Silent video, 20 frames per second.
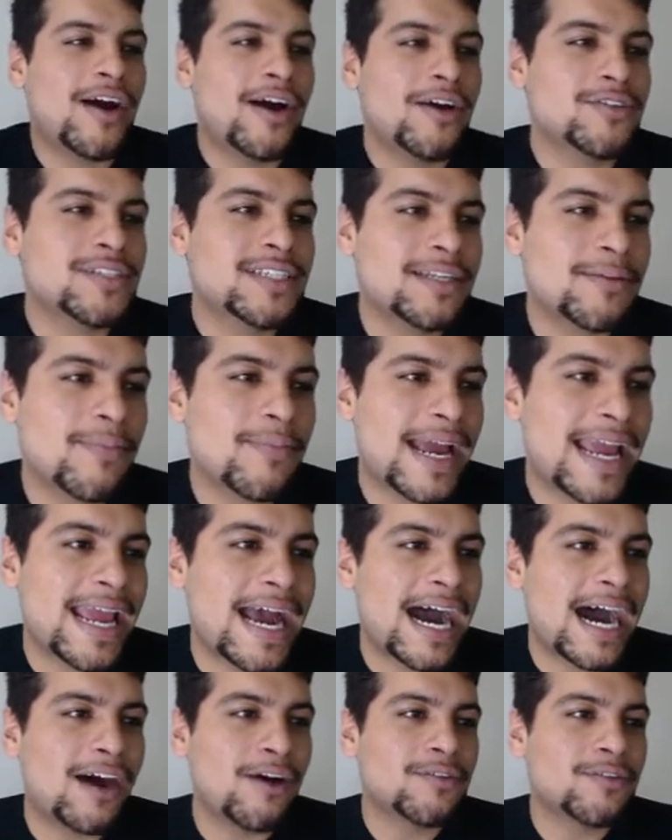I was in my
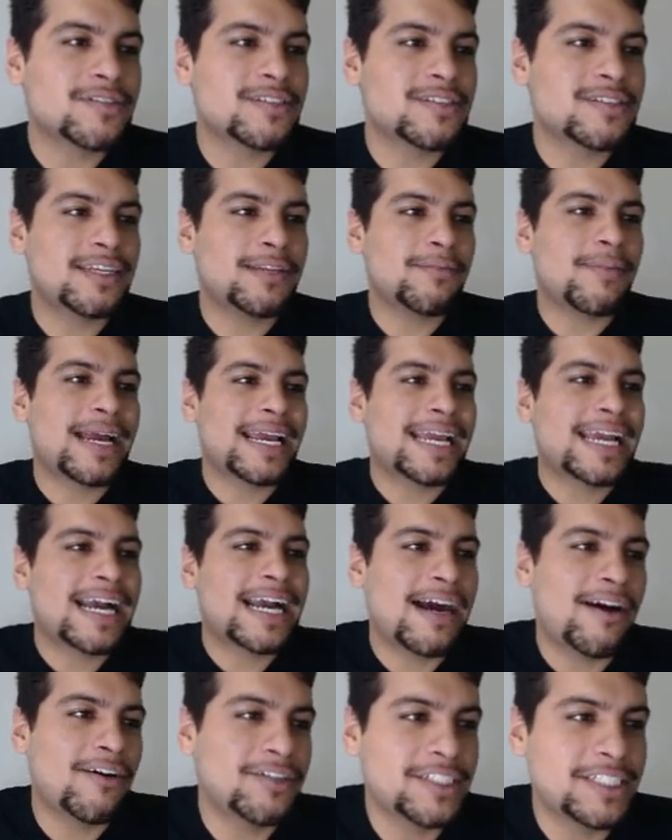house, in my
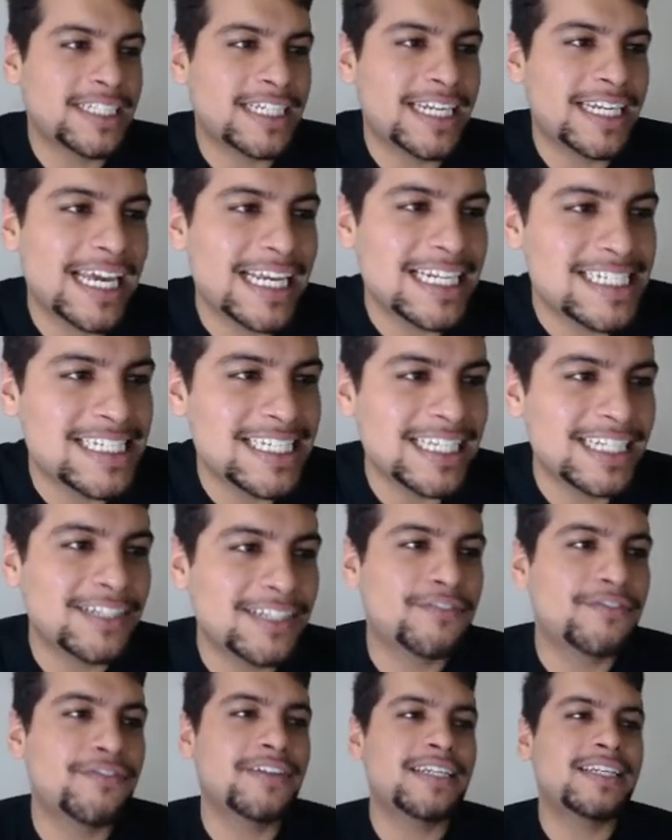couch, and I didn't
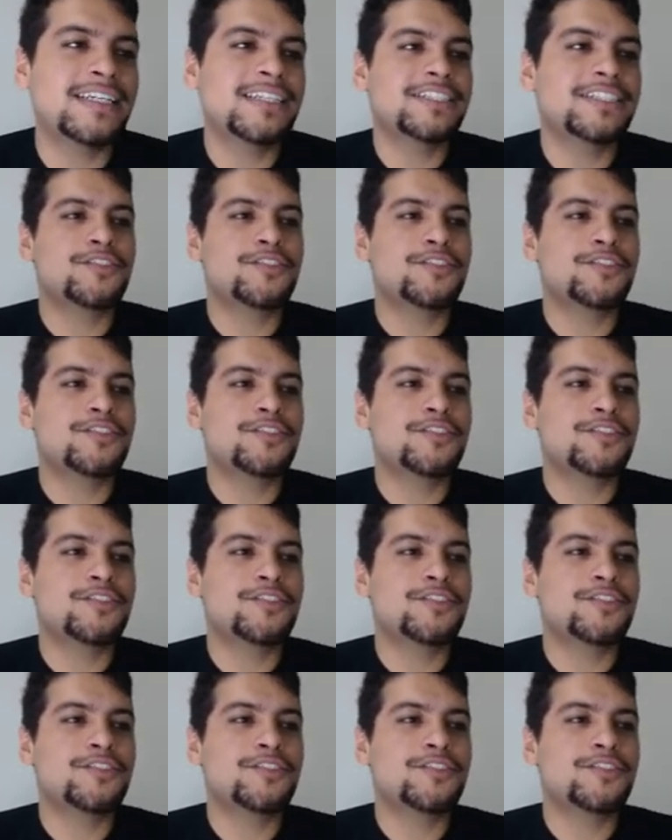finish